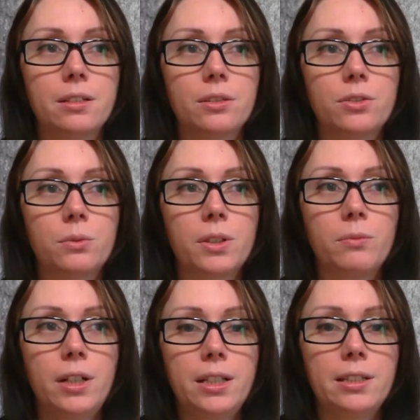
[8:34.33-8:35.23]
So when I'm
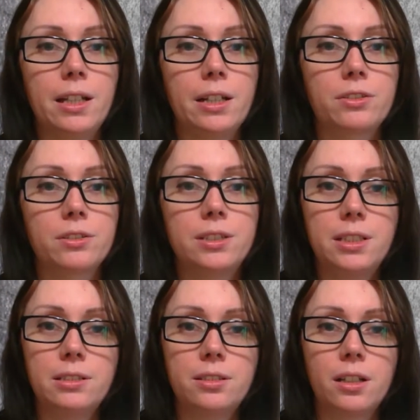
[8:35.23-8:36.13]
writing the actual
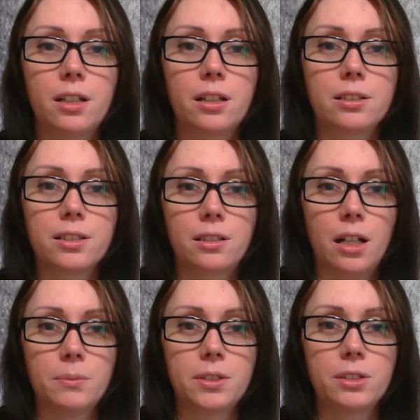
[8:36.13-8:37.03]
scene
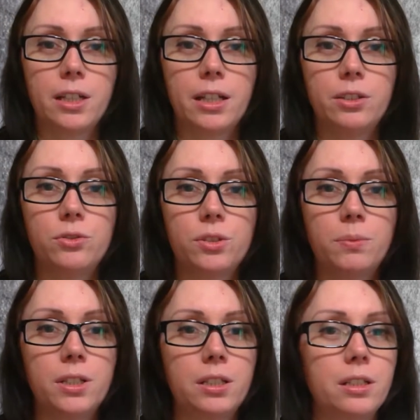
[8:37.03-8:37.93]
synopsis, I usually
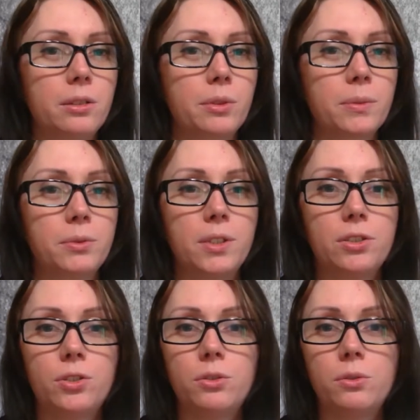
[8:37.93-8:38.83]
put in anywhere between
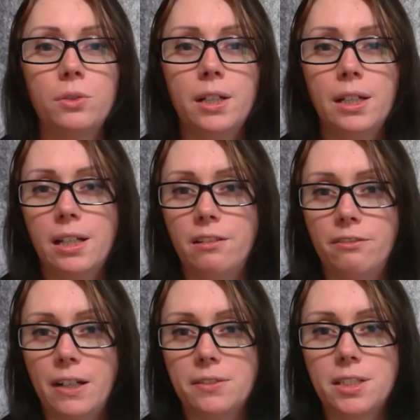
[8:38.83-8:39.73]
2 and
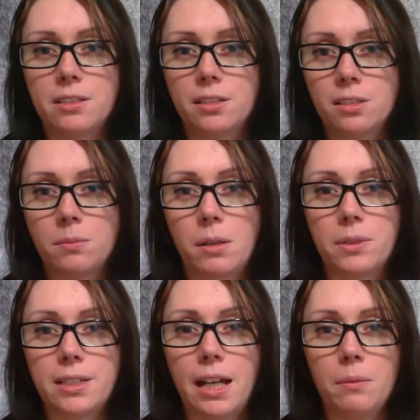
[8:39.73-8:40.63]
5 sentences about
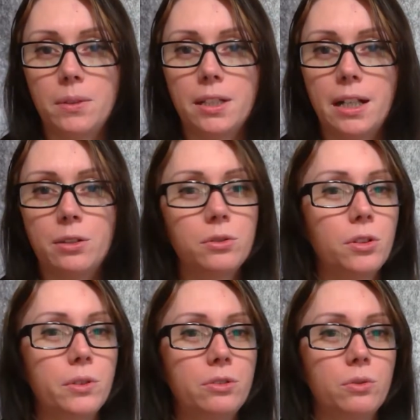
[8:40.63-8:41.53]
what's happening. I don't
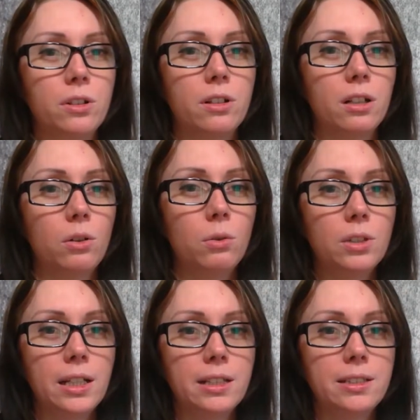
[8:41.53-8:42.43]
go into a whole
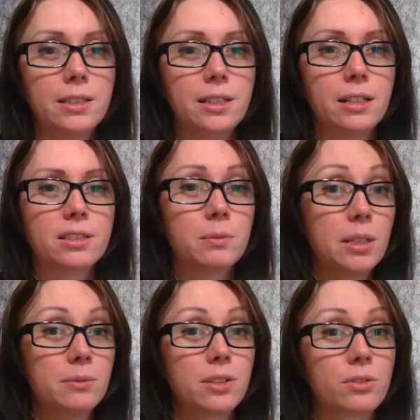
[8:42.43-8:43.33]
lot of detail.
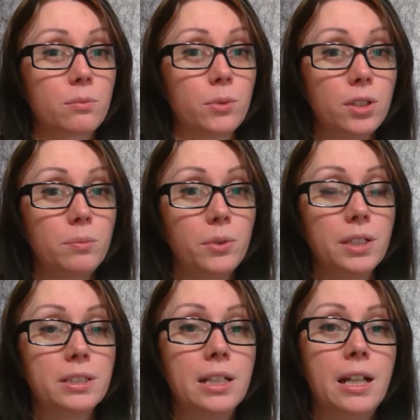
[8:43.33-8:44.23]
Sometimes these are bullet
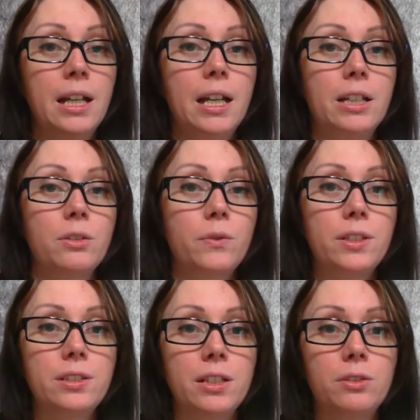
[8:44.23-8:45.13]
points. And the
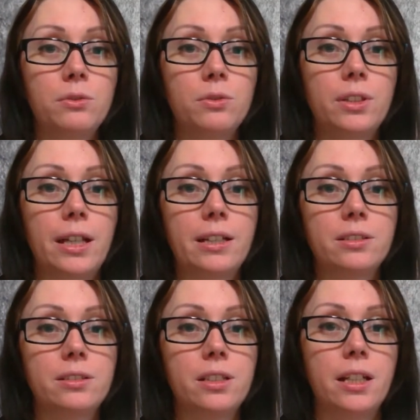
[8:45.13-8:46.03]
reason I don't do that
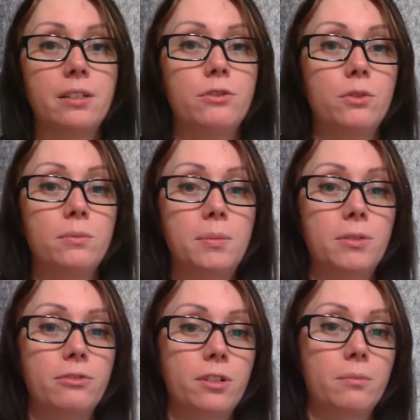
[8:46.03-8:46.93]
is, and if you
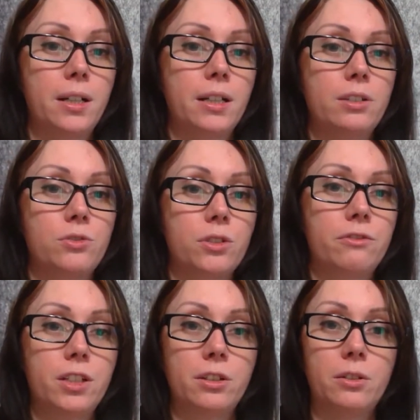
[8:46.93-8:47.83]
remember from my intro
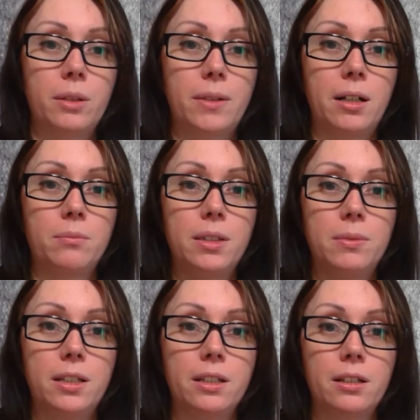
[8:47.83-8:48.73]
video about me
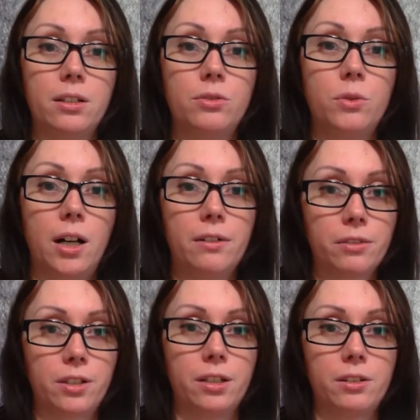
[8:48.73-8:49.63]
being a new
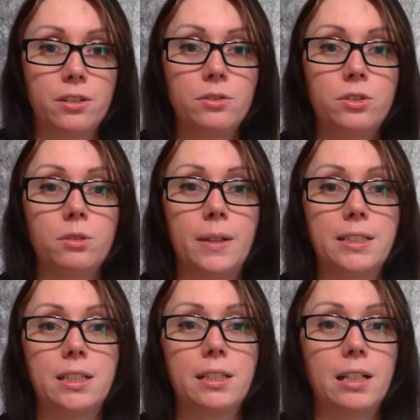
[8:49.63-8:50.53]
author here on YouTube, I
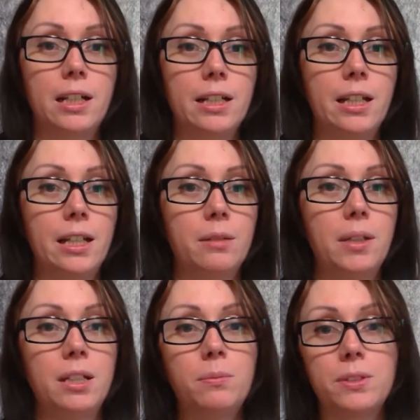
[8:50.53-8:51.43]
said that I am
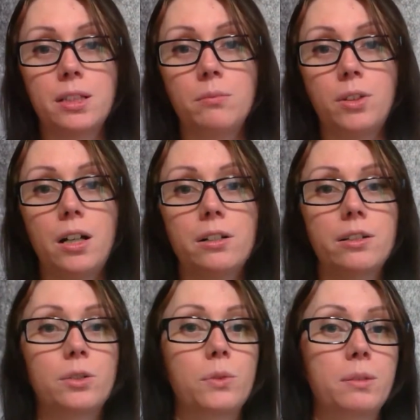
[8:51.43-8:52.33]
80% plotter
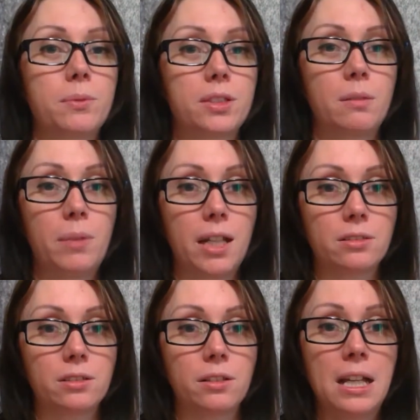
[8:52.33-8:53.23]
and 20%
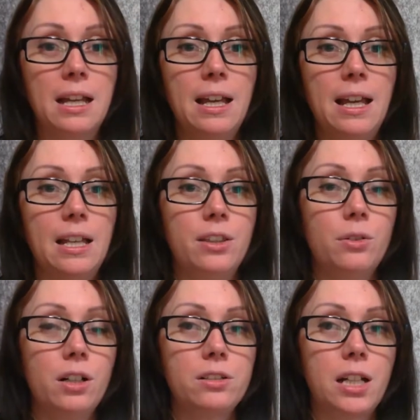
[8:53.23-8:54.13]
pantser. And there
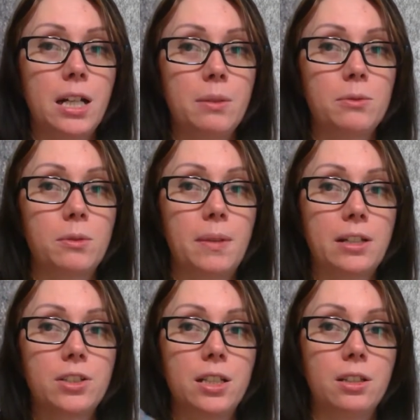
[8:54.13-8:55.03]
are times when I'm
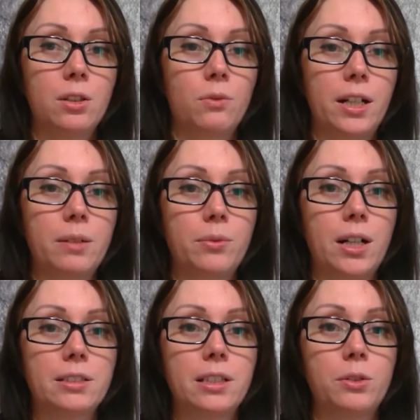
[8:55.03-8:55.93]
actually in the writing
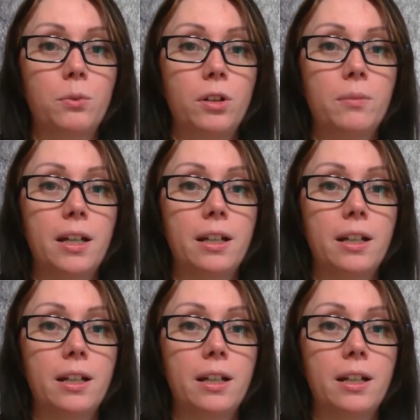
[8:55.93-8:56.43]
process where